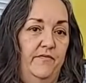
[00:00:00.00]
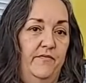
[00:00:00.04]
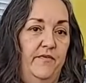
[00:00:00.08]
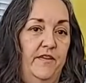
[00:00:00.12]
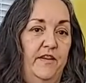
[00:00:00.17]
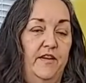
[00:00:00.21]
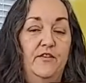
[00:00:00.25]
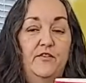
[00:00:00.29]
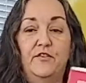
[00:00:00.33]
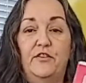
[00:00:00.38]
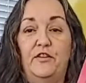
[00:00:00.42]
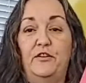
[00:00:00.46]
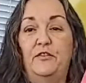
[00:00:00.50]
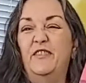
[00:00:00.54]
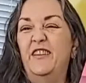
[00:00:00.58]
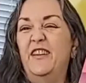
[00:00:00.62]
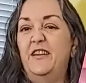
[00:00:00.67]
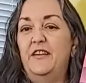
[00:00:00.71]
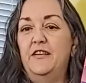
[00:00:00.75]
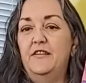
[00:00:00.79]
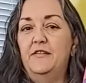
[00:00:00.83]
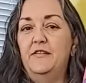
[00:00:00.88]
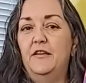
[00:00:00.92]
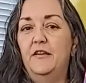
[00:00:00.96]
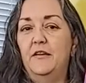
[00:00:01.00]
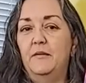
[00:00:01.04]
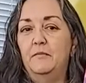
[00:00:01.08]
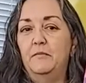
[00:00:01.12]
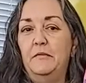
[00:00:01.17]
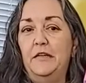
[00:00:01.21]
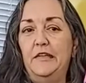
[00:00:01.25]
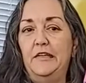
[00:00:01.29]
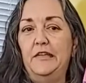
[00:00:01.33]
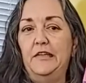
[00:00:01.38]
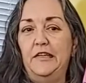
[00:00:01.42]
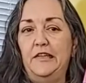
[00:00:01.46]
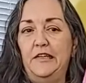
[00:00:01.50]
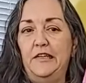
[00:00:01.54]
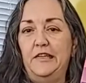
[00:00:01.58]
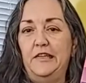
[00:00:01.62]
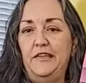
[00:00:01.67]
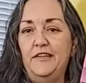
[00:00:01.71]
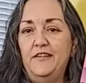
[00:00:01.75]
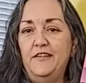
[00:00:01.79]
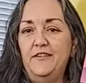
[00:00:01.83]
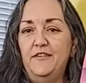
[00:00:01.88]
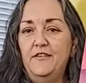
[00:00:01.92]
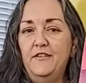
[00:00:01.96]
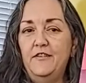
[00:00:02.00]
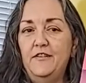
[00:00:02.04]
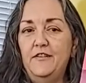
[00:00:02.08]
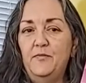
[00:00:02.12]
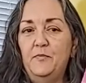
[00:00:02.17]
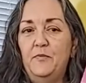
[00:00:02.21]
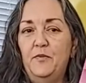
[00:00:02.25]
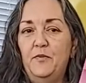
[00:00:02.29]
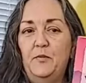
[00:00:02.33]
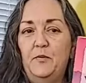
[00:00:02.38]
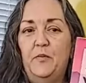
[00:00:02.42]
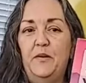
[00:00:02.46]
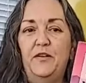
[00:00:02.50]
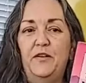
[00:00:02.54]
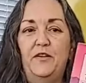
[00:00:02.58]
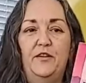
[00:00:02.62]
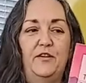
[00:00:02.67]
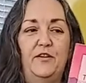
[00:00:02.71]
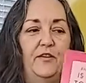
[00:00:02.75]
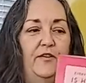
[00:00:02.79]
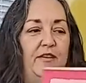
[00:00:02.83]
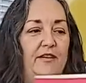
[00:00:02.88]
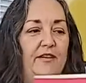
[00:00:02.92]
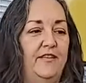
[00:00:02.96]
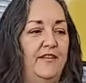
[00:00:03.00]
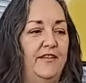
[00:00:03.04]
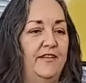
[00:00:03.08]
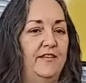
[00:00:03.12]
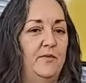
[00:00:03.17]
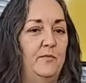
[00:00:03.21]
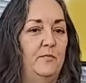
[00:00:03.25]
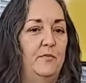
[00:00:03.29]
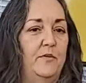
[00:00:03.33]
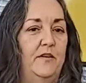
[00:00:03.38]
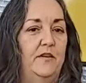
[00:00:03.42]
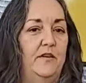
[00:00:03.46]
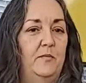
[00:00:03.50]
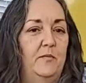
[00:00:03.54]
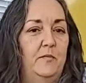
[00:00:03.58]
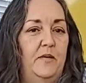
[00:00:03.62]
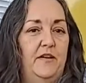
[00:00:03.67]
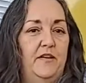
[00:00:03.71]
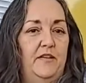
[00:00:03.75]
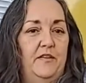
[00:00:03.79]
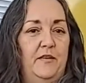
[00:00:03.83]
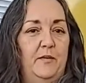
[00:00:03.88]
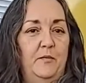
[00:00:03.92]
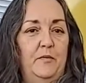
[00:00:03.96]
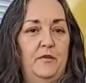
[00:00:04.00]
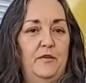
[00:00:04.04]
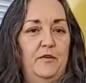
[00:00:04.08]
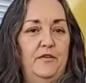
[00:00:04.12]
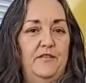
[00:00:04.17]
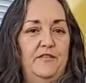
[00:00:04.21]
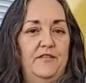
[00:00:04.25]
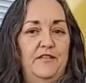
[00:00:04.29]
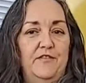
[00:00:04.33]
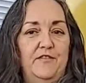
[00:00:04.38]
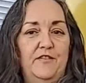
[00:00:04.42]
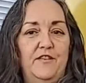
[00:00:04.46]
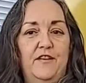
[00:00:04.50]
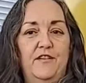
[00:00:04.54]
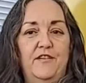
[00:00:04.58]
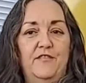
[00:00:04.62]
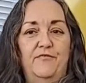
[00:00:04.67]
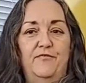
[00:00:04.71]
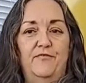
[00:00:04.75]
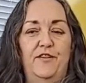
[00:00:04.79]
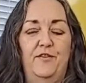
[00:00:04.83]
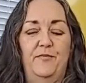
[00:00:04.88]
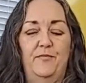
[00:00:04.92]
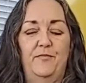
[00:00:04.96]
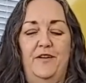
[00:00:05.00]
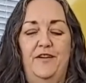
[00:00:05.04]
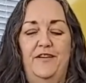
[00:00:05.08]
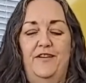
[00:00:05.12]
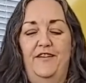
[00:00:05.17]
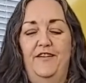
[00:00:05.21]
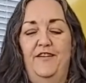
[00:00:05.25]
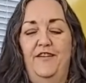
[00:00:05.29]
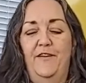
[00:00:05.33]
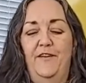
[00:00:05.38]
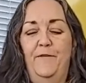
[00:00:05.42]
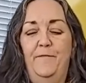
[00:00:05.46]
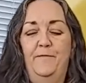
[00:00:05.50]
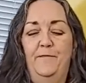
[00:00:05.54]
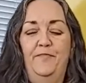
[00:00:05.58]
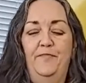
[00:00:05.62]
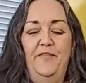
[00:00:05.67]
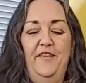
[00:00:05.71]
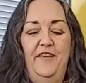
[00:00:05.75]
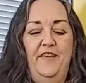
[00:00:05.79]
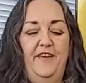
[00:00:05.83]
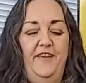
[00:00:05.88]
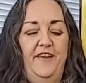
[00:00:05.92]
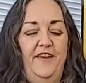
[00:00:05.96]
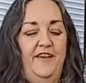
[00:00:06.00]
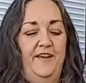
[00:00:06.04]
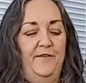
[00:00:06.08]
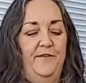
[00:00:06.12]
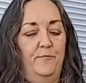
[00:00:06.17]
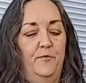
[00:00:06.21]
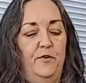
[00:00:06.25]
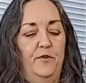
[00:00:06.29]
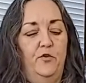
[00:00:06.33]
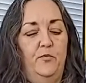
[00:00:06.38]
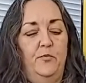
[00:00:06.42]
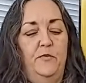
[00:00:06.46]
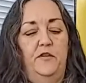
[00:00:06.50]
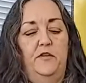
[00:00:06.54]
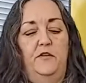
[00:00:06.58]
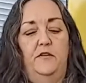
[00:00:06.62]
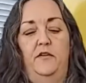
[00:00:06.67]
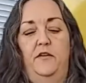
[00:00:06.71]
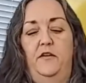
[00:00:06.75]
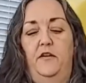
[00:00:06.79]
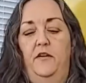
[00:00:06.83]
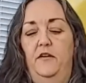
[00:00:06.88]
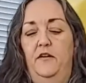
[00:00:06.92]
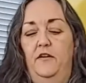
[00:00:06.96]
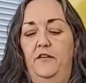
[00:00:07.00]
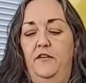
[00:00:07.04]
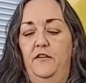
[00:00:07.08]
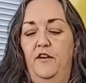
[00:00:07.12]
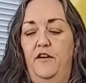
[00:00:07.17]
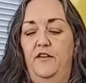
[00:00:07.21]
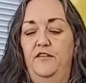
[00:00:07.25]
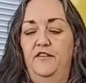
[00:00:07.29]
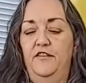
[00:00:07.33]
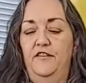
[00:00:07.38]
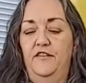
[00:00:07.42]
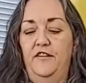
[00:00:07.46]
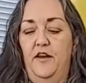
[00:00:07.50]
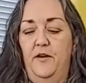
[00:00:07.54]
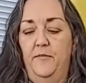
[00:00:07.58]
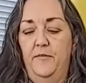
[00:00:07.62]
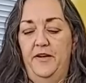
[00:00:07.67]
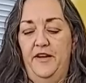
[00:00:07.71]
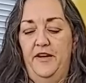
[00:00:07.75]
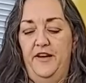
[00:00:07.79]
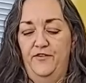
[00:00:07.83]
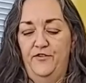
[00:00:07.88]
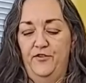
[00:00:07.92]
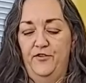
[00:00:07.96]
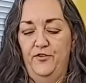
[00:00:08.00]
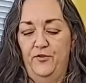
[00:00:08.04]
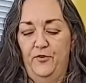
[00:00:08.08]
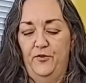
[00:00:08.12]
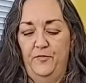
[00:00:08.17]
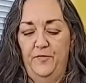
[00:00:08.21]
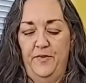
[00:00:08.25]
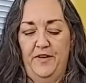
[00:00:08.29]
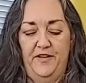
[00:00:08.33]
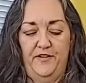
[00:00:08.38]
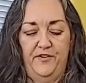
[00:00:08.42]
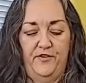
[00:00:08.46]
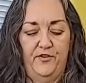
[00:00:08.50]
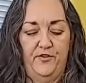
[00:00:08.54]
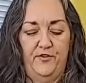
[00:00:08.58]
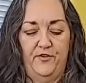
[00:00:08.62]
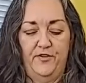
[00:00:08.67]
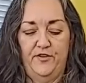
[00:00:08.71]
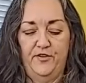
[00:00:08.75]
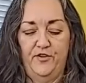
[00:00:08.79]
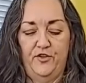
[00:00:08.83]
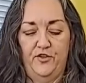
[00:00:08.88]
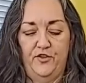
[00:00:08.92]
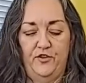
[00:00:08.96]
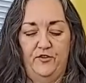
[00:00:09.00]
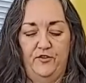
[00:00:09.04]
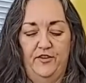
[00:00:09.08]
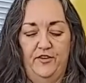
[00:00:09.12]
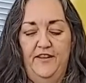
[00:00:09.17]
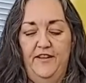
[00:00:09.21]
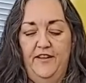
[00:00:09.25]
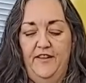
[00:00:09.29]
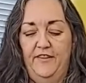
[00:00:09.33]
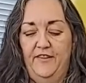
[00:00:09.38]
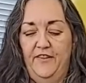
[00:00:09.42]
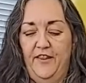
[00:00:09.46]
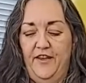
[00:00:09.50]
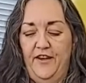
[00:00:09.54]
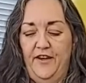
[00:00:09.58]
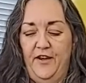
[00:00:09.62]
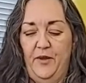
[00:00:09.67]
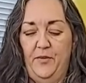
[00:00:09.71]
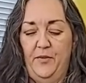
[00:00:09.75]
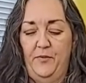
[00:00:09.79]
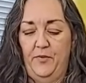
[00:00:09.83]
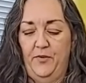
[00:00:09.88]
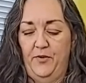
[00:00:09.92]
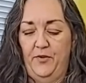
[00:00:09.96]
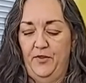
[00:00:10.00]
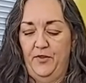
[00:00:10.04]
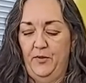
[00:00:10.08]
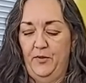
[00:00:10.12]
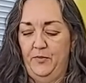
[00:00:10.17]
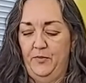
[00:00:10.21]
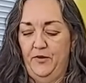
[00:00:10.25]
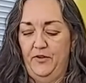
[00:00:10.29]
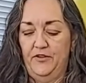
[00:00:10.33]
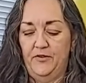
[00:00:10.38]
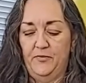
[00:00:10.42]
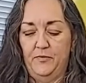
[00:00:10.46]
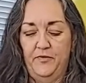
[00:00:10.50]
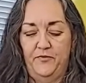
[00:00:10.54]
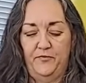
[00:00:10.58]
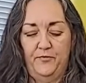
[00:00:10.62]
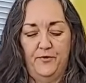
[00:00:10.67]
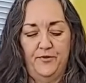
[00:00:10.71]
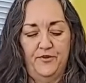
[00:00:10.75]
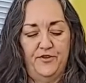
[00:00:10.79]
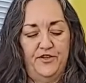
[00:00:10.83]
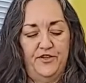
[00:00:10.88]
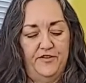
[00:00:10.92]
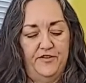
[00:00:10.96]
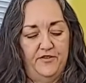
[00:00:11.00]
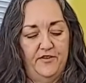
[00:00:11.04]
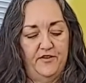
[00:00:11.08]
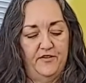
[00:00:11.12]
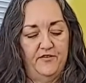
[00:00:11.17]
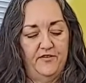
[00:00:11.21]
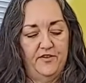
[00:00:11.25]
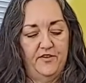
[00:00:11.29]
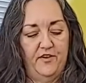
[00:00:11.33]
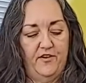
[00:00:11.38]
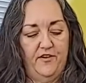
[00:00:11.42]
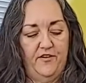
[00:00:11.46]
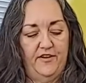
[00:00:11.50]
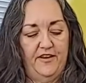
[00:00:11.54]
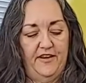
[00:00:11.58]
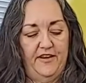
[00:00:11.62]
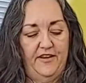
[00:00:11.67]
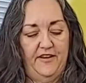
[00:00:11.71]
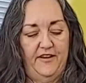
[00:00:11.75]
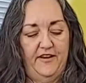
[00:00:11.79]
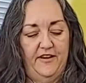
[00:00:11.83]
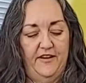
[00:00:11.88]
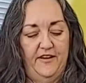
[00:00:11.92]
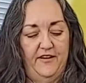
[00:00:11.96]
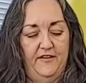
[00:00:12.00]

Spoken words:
So, like I said, I'm not going to get into this book, but I like to bring a pile of books. There's a friend of mine in Richmond, a non-denominational minister, and she'll line up all the books before she starts talking.